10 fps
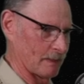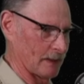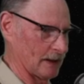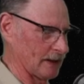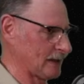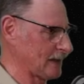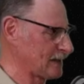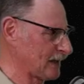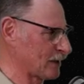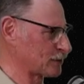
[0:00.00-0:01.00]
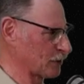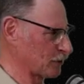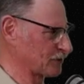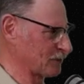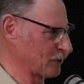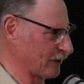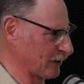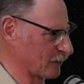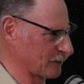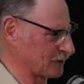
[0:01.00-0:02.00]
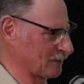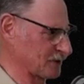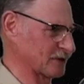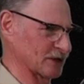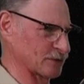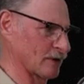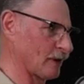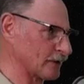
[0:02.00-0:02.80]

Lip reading: an Indiana Jones movie or some mm-hmm. such with all